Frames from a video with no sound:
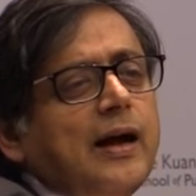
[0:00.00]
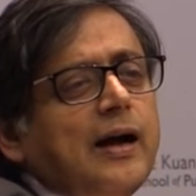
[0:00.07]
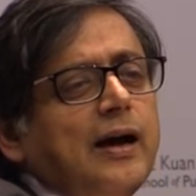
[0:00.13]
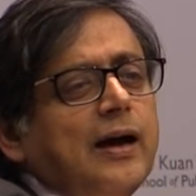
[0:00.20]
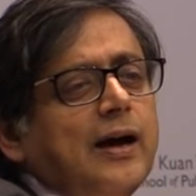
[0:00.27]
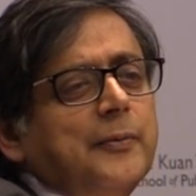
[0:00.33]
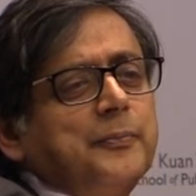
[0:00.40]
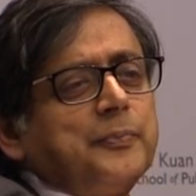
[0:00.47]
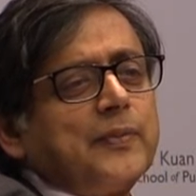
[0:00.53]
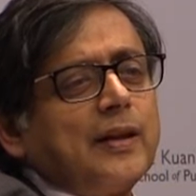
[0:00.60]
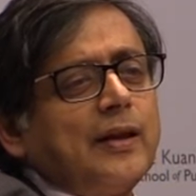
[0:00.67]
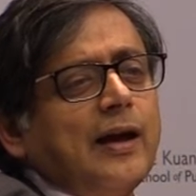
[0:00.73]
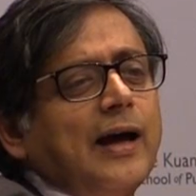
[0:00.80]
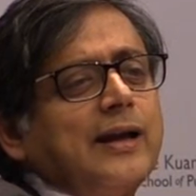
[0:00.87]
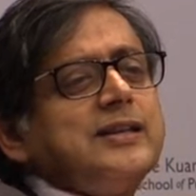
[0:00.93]
Um,
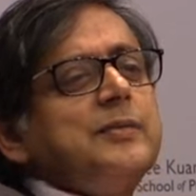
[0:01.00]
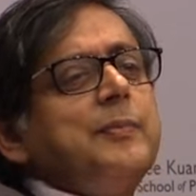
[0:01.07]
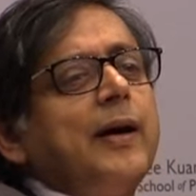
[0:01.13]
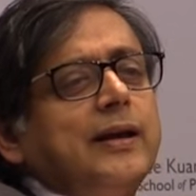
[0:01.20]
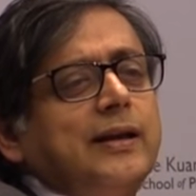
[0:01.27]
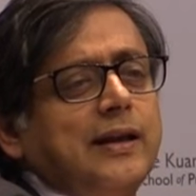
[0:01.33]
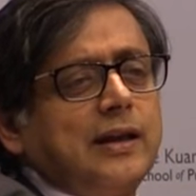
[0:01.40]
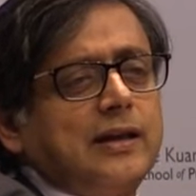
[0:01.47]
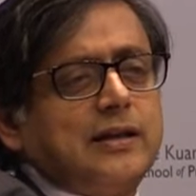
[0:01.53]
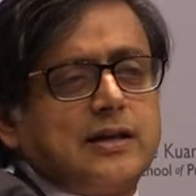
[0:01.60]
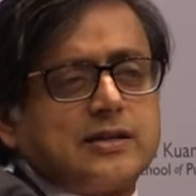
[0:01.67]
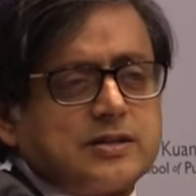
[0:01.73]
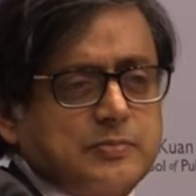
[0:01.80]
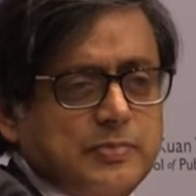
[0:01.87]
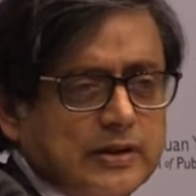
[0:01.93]
undermining
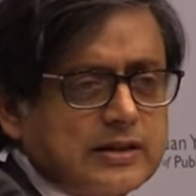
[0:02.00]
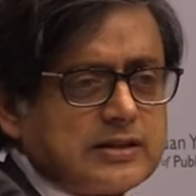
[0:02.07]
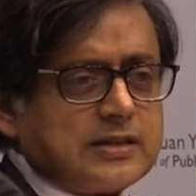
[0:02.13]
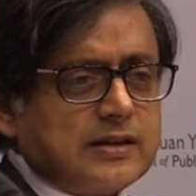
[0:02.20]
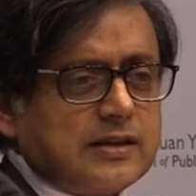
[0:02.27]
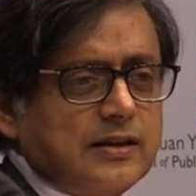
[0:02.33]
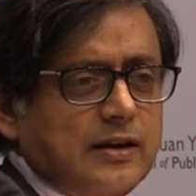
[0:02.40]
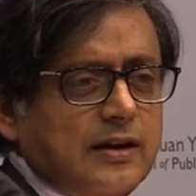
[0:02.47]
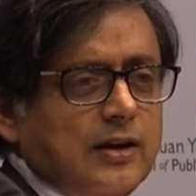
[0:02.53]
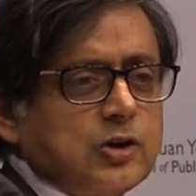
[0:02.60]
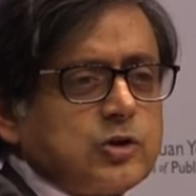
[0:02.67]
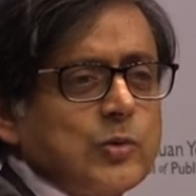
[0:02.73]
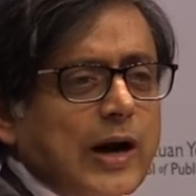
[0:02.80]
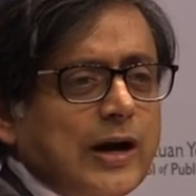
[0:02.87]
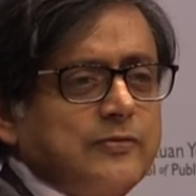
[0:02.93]
India's ability
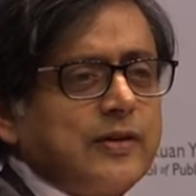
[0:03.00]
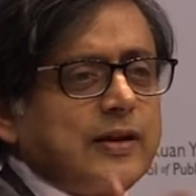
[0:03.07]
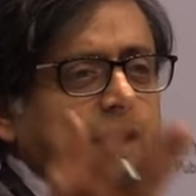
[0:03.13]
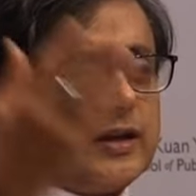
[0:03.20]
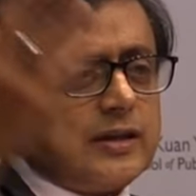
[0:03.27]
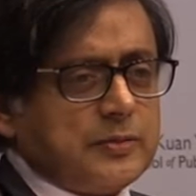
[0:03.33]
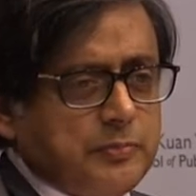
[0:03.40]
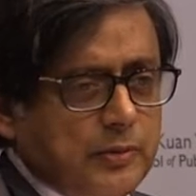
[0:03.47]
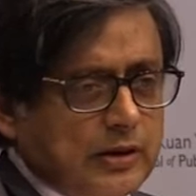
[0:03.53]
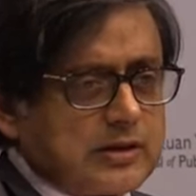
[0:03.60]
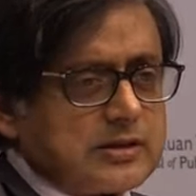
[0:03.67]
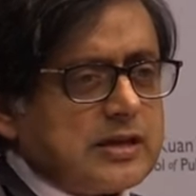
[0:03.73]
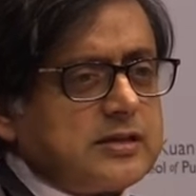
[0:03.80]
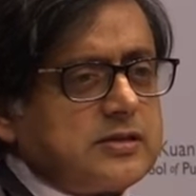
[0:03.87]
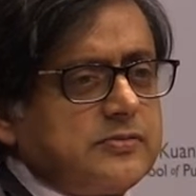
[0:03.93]
to advocate the
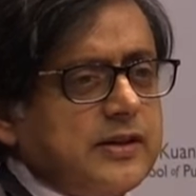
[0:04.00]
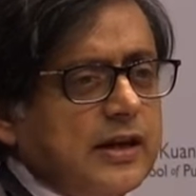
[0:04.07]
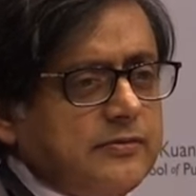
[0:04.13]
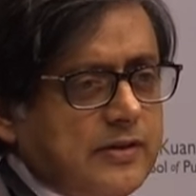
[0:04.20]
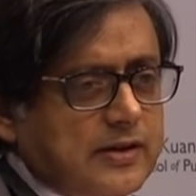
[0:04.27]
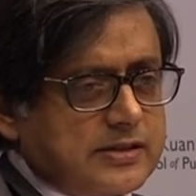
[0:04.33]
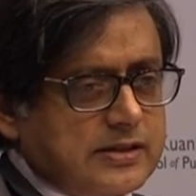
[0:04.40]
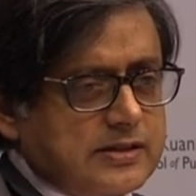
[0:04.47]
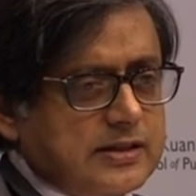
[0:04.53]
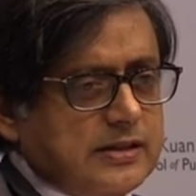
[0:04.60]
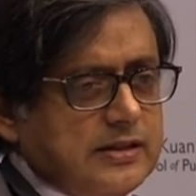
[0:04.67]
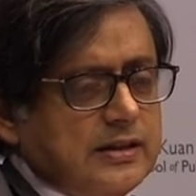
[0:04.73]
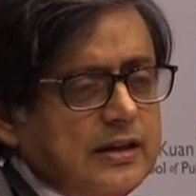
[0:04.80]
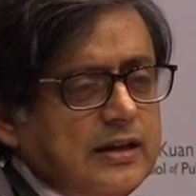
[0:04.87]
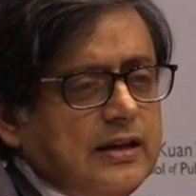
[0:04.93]
policies of diversity,
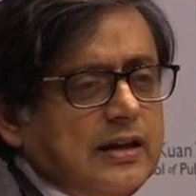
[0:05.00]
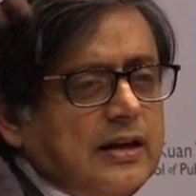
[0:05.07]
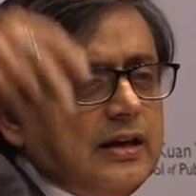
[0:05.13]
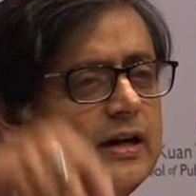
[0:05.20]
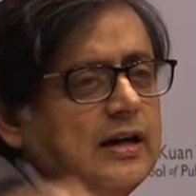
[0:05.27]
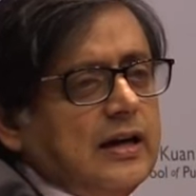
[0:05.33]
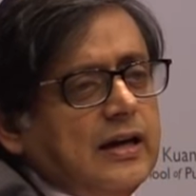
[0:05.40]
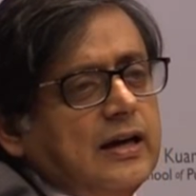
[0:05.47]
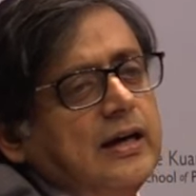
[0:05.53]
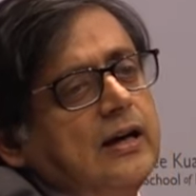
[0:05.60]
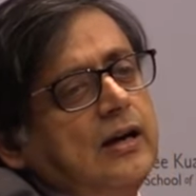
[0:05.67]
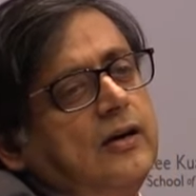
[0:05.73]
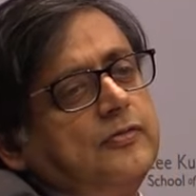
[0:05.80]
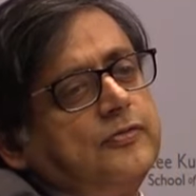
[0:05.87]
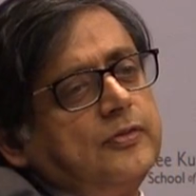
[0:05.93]

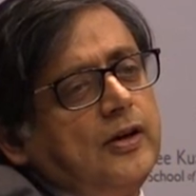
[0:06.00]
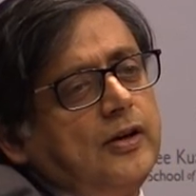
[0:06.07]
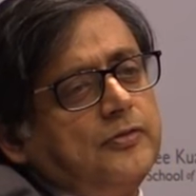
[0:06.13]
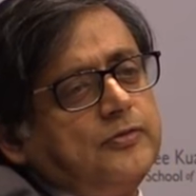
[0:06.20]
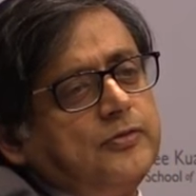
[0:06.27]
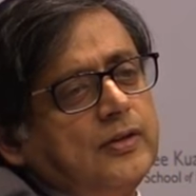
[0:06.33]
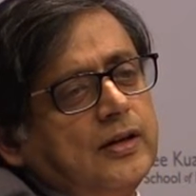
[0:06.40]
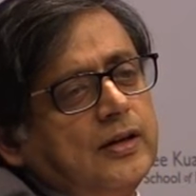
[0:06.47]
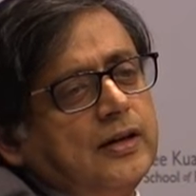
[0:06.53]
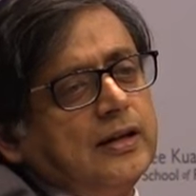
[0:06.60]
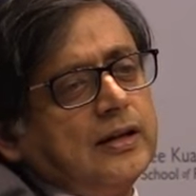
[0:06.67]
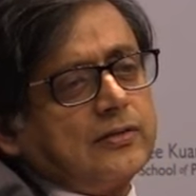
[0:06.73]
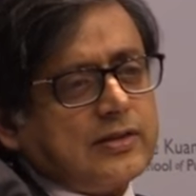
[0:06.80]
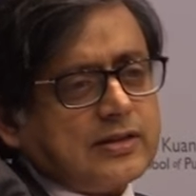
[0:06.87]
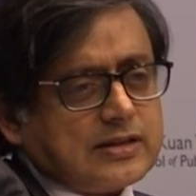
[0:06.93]
uh, of, of uh,
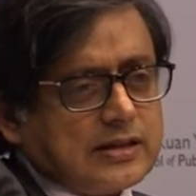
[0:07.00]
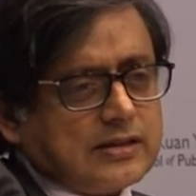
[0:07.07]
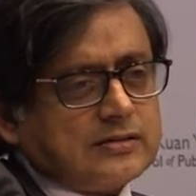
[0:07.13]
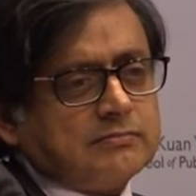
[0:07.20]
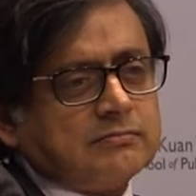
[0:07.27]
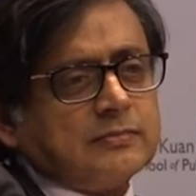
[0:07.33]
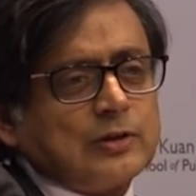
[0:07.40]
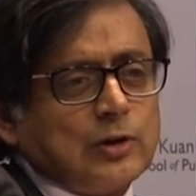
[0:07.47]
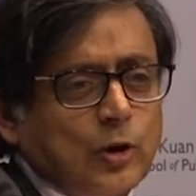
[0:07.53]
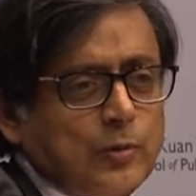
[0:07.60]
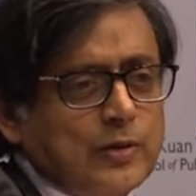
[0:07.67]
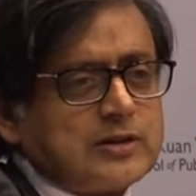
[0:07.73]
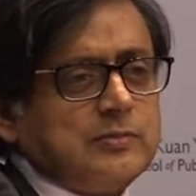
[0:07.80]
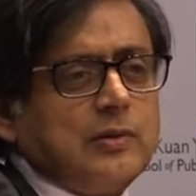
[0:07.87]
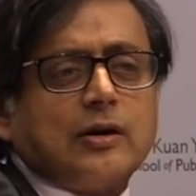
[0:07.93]
increasing
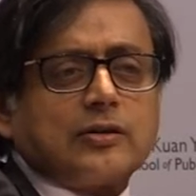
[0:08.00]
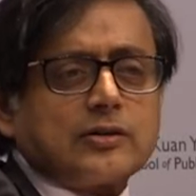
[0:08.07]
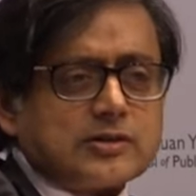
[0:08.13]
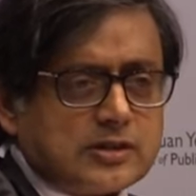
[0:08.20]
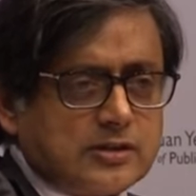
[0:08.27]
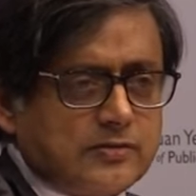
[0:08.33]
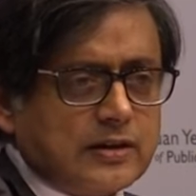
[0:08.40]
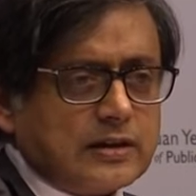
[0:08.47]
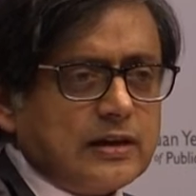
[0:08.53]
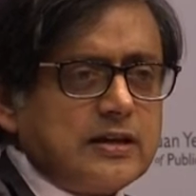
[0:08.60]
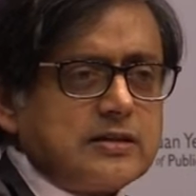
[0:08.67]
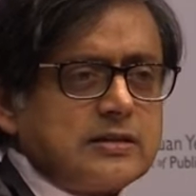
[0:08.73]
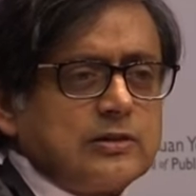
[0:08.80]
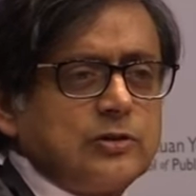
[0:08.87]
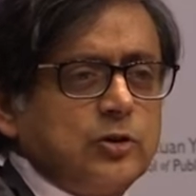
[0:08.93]
global democracy, of
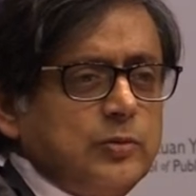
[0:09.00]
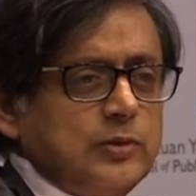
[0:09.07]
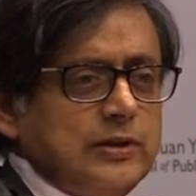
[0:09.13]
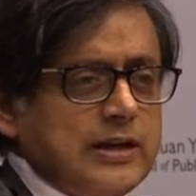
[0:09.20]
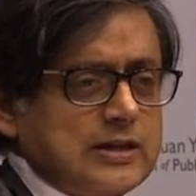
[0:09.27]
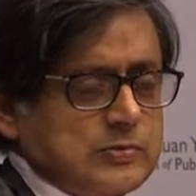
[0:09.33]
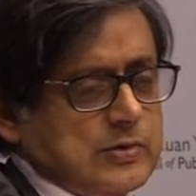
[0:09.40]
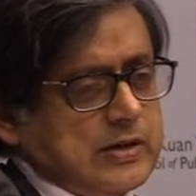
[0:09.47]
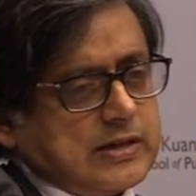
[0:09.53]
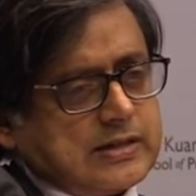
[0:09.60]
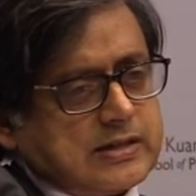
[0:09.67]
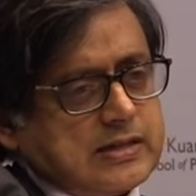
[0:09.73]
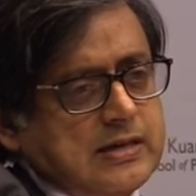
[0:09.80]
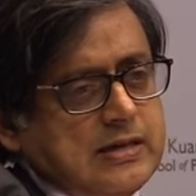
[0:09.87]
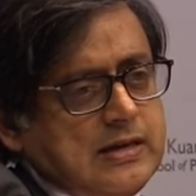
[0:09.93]
increasing global
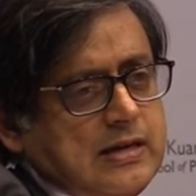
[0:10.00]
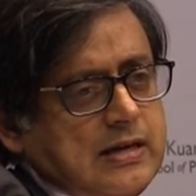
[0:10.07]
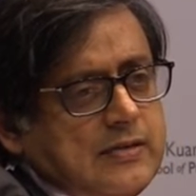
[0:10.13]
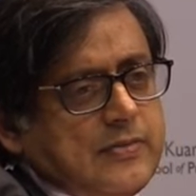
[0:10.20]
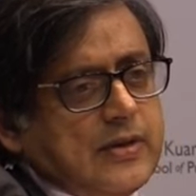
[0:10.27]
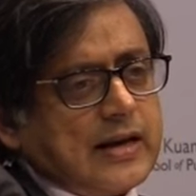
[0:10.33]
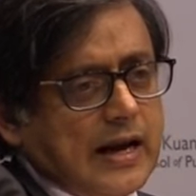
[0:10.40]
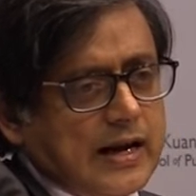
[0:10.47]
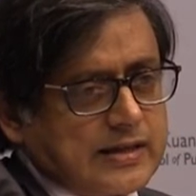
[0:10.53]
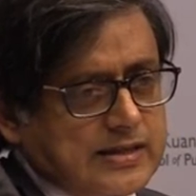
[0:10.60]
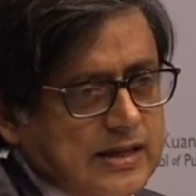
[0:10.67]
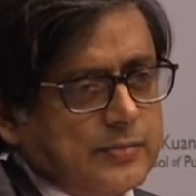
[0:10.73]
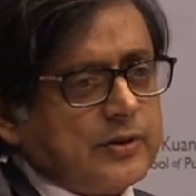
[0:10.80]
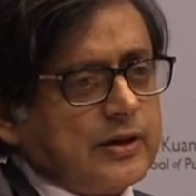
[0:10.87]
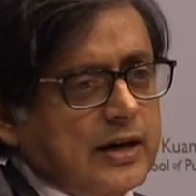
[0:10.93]
networks that I
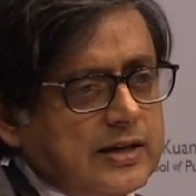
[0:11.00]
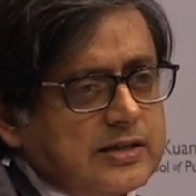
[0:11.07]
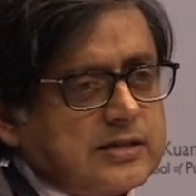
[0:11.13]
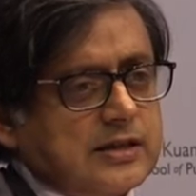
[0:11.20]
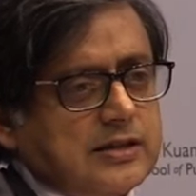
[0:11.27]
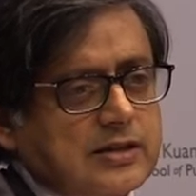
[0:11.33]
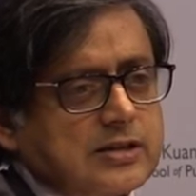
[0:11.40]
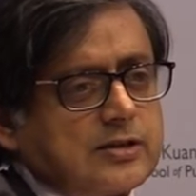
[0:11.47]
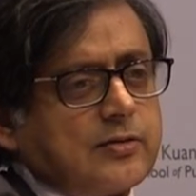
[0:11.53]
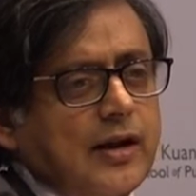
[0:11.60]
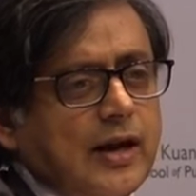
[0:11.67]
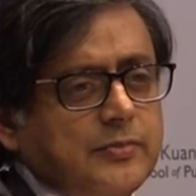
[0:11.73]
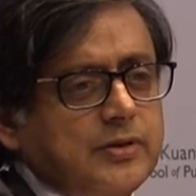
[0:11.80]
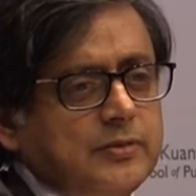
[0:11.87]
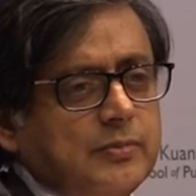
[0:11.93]
summarized and
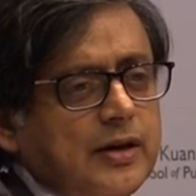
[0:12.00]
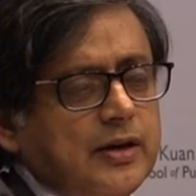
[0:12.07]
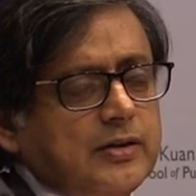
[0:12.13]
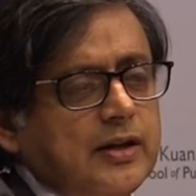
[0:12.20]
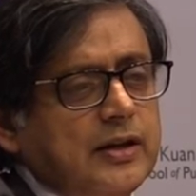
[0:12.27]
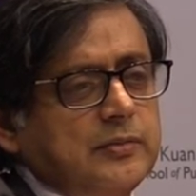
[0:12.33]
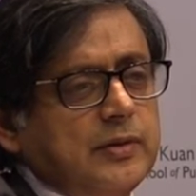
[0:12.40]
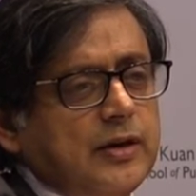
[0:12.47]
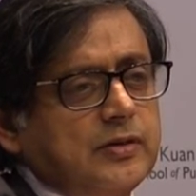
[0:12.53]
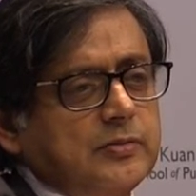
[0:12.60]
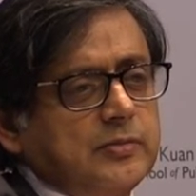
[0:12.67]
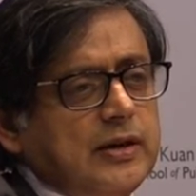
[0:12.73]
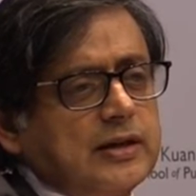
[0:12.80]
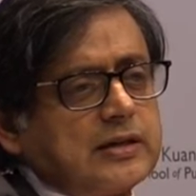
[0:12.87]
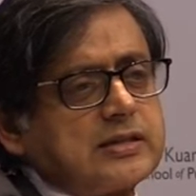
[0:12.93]
described in my, in my
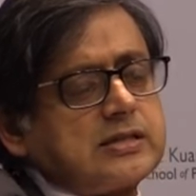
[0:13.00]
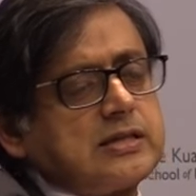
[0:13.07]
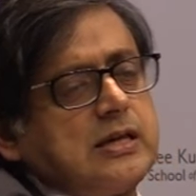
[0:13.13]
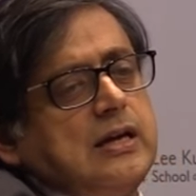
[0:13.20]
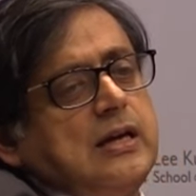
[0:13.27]
remarks, uh,